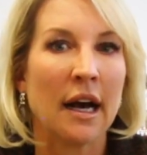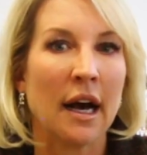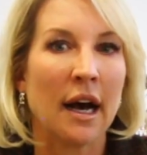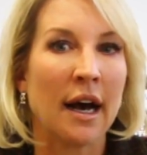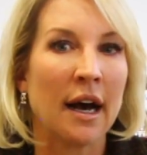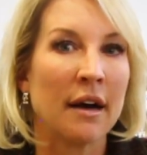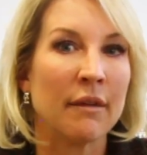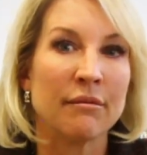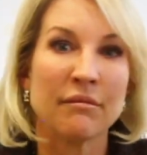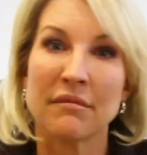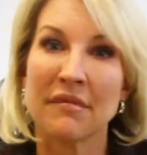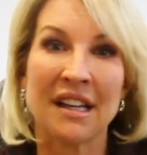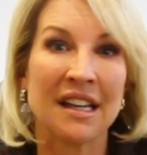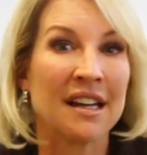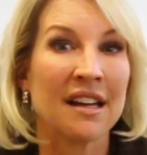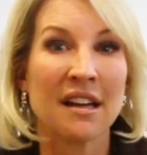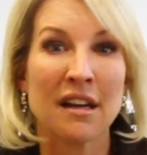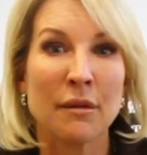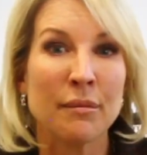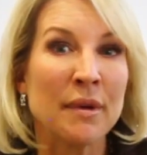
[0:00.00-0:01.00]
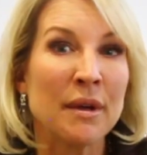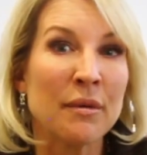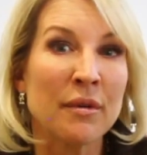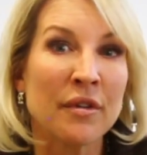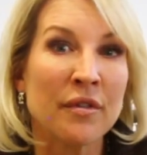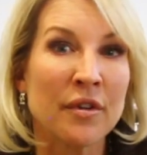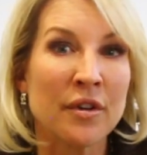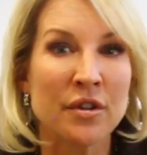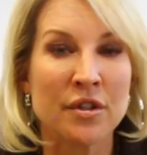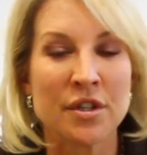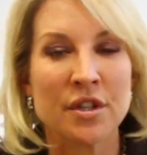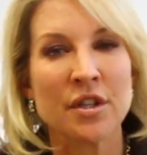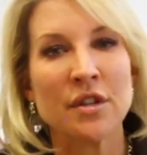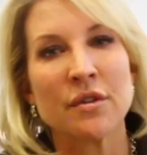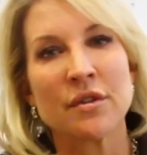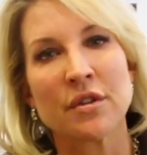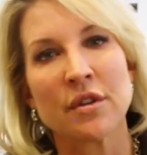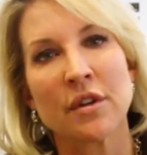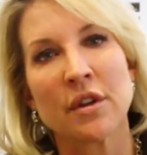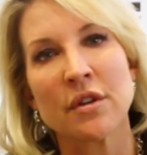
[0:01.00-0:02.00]
Um, and it could be reversed
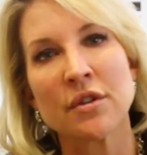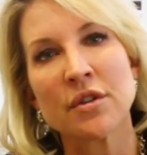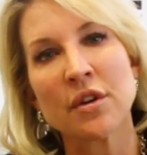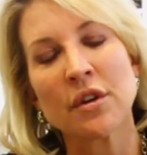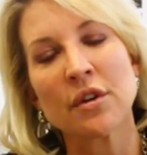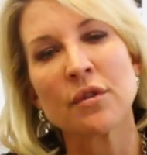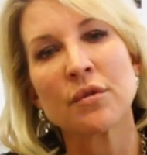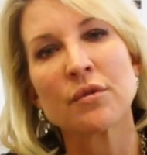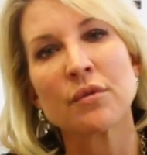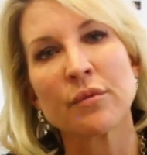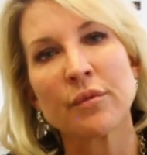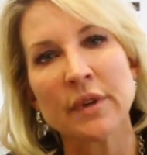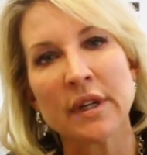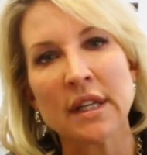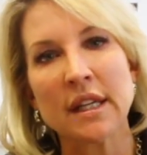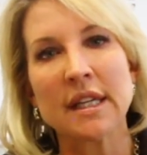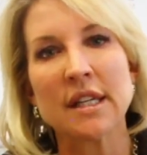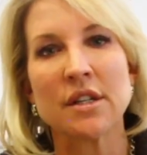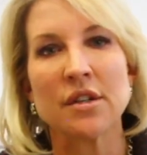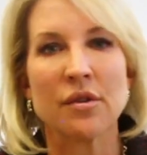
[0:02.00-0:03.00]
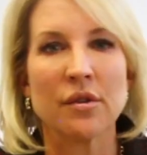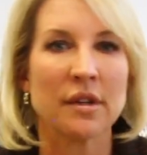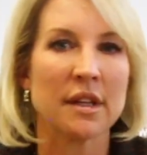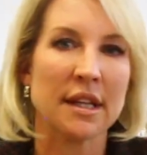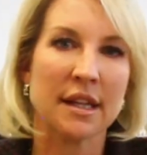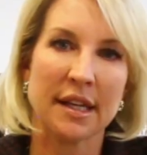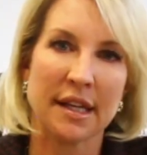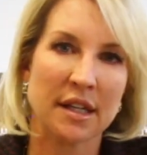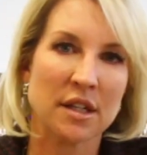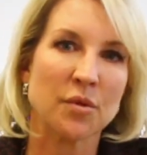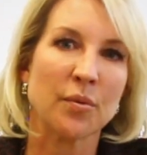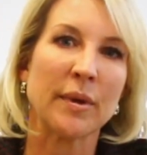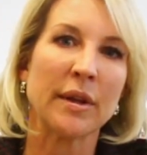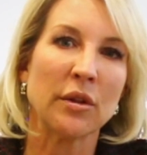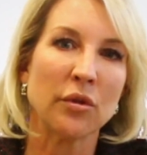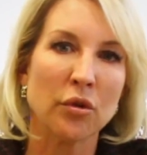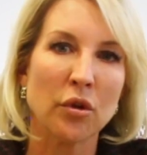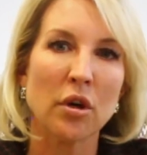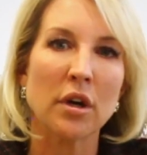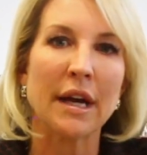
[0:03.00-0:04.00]
too. So those are really two of the things we
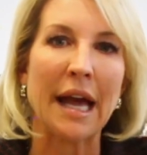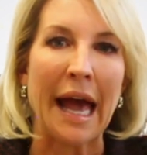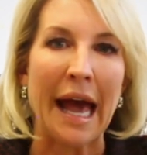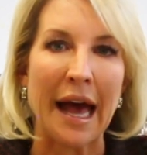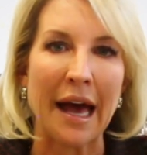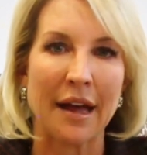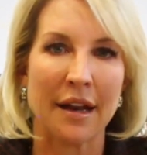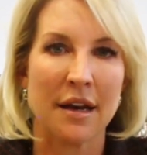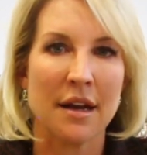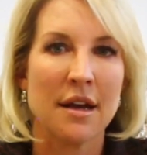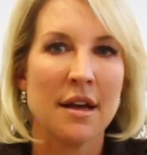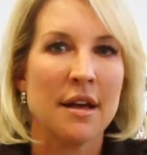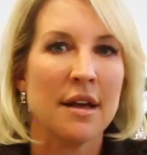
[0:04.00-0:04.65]
look at